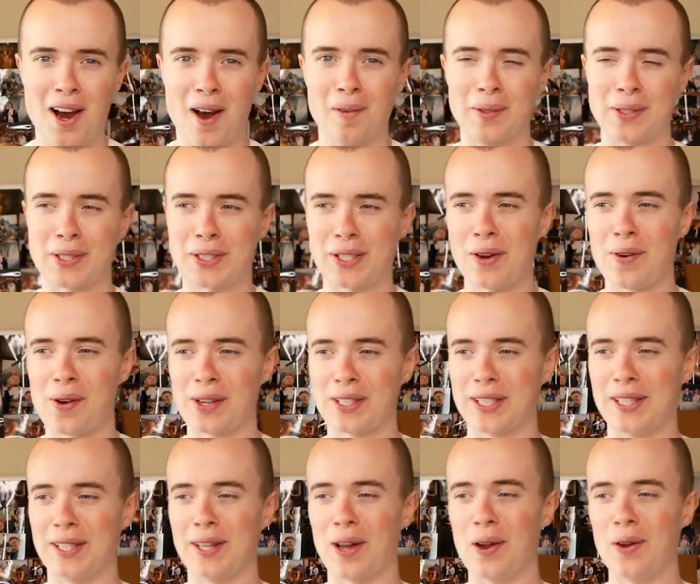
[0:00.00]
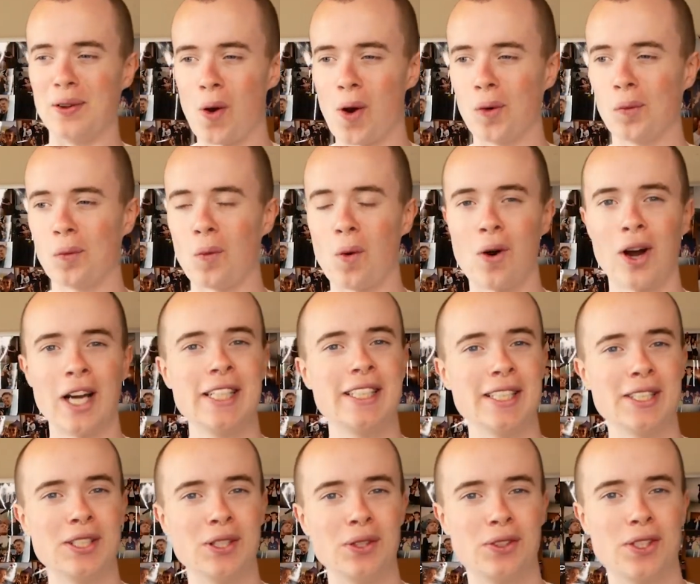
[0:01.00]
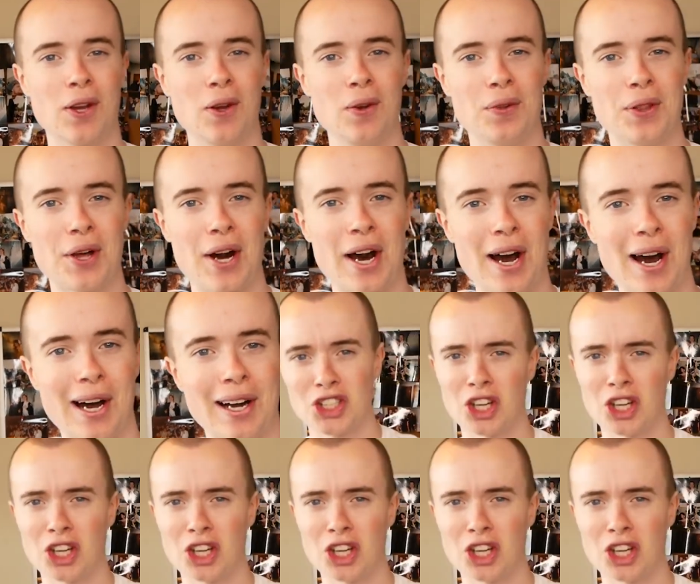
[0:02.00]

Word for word: Nah, but seriously though, why, why, did you do that?